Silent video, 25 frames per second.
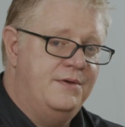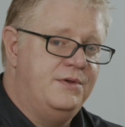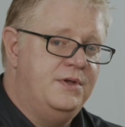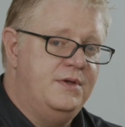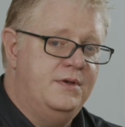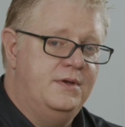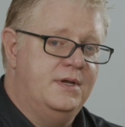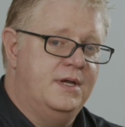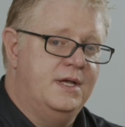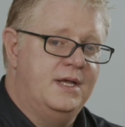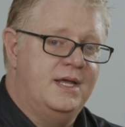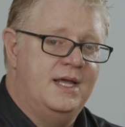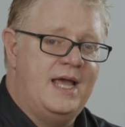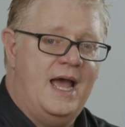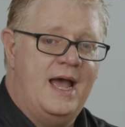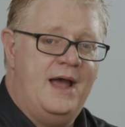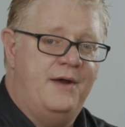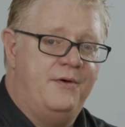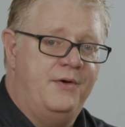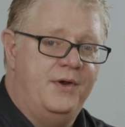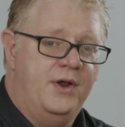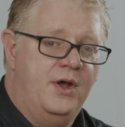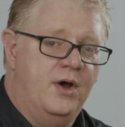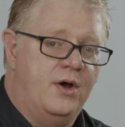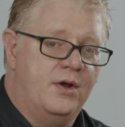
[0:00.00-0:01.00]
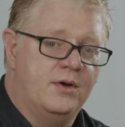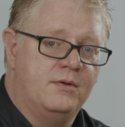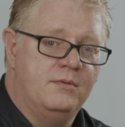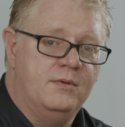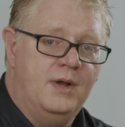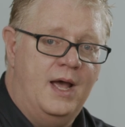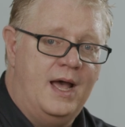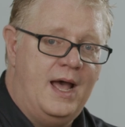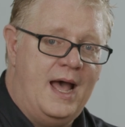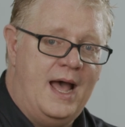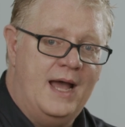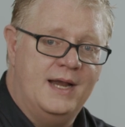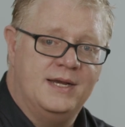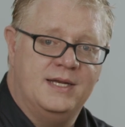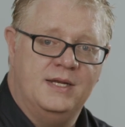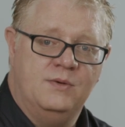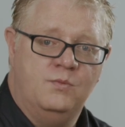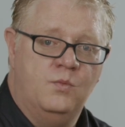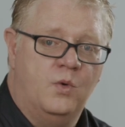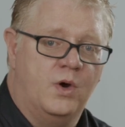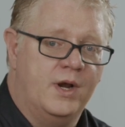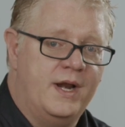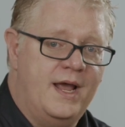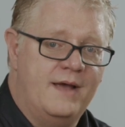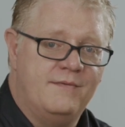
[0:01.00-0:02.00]
you can carry on adding
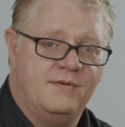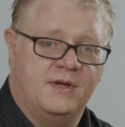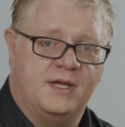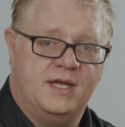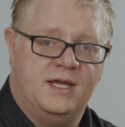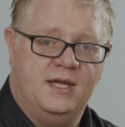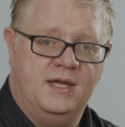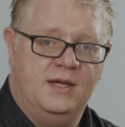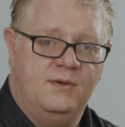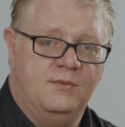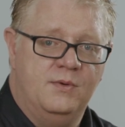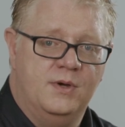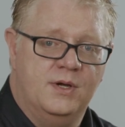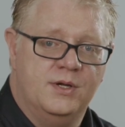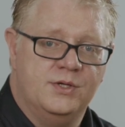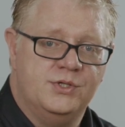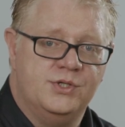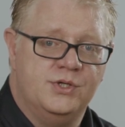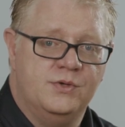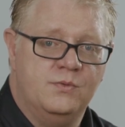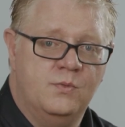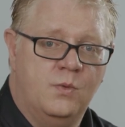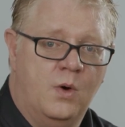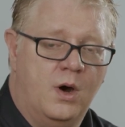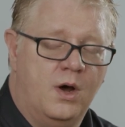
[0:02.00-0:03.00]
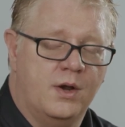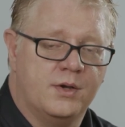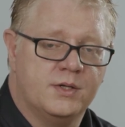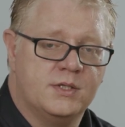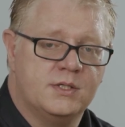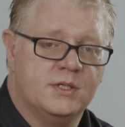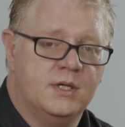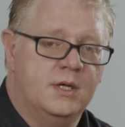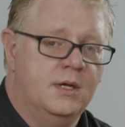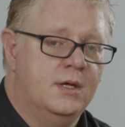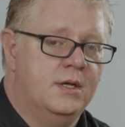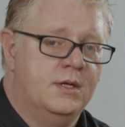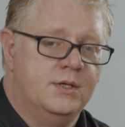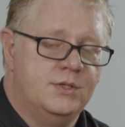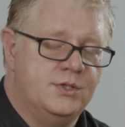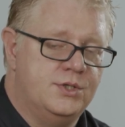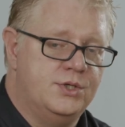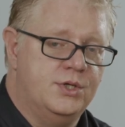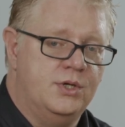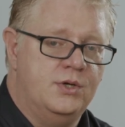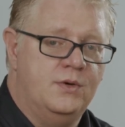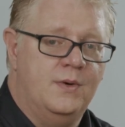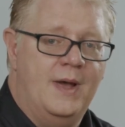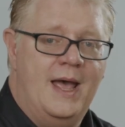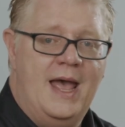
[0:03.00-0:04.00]
whatever keywords you want
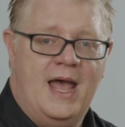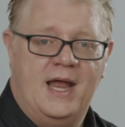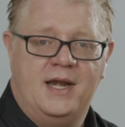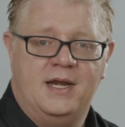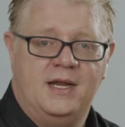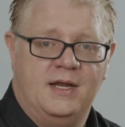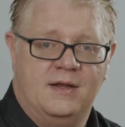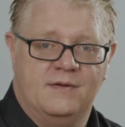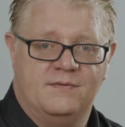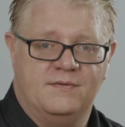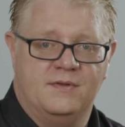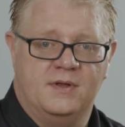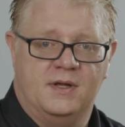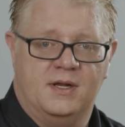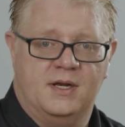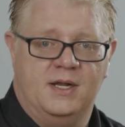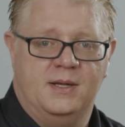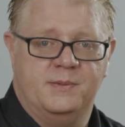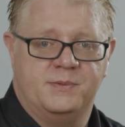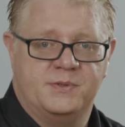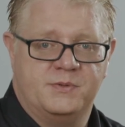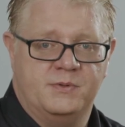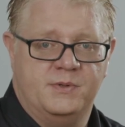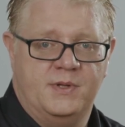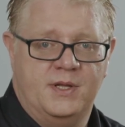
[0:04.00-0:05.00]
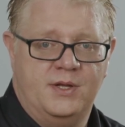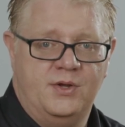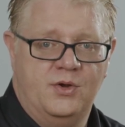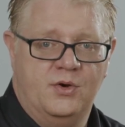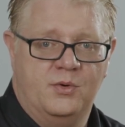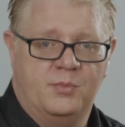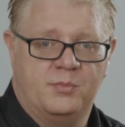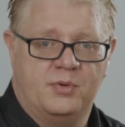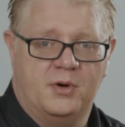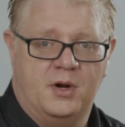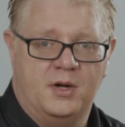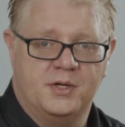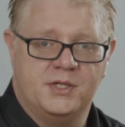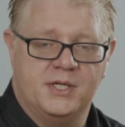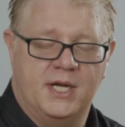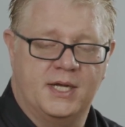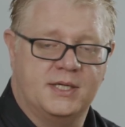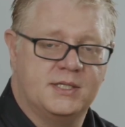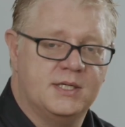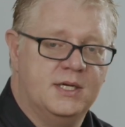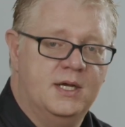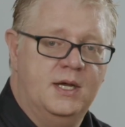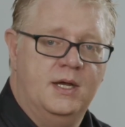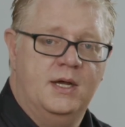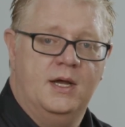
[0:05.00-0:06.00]
to any of the clips within your
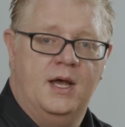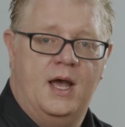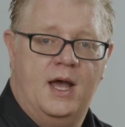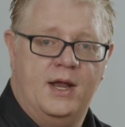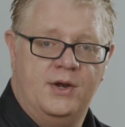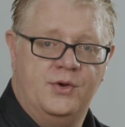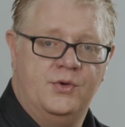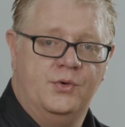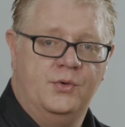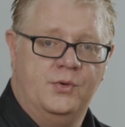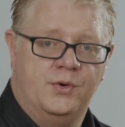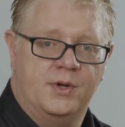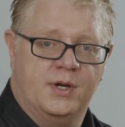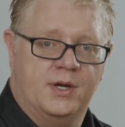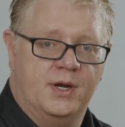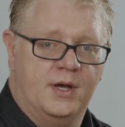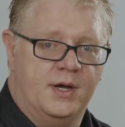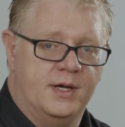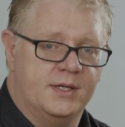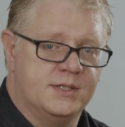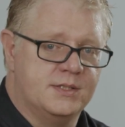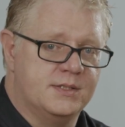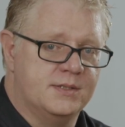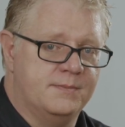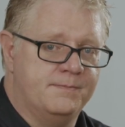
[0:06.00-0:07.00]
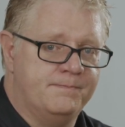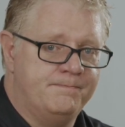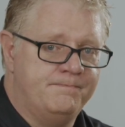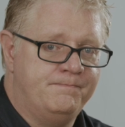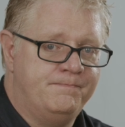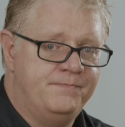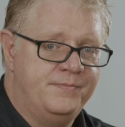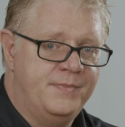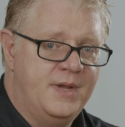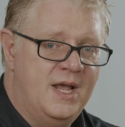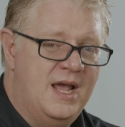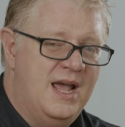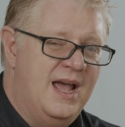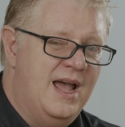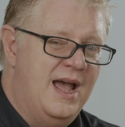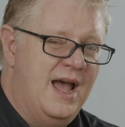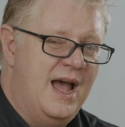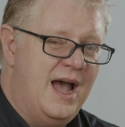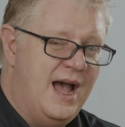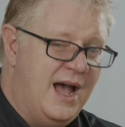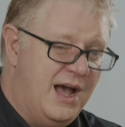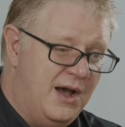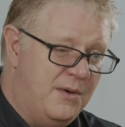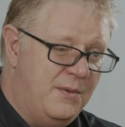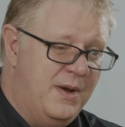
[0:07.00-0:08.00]
project and organize them.
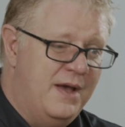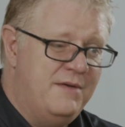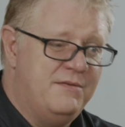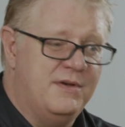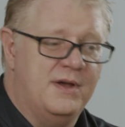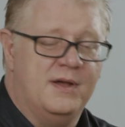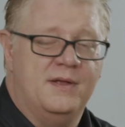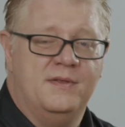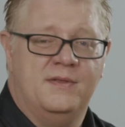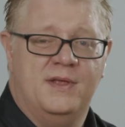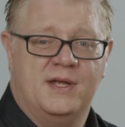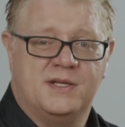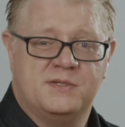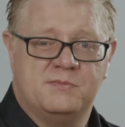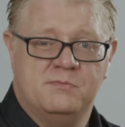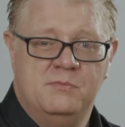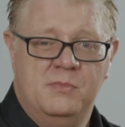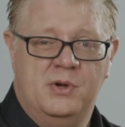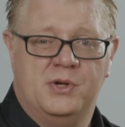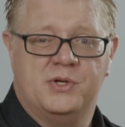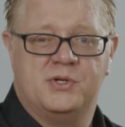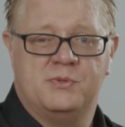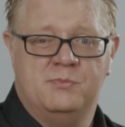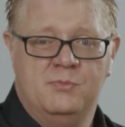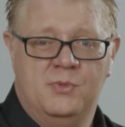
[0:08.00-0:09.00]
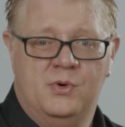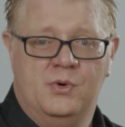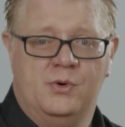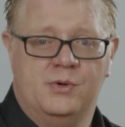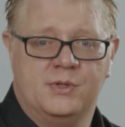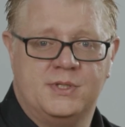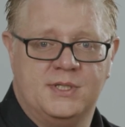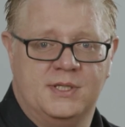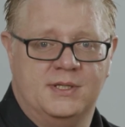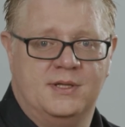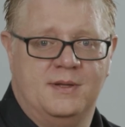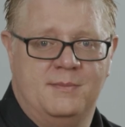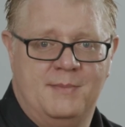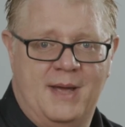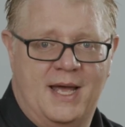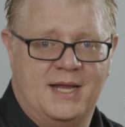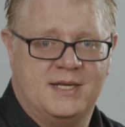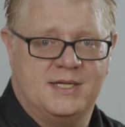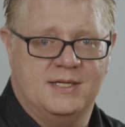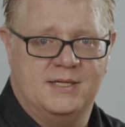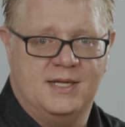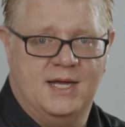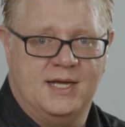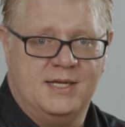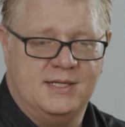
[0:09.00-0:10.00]
However, there's much more to the
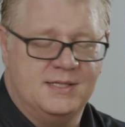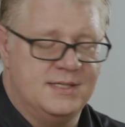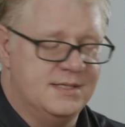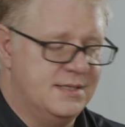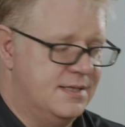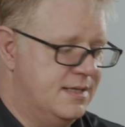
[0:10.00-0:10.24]
metadata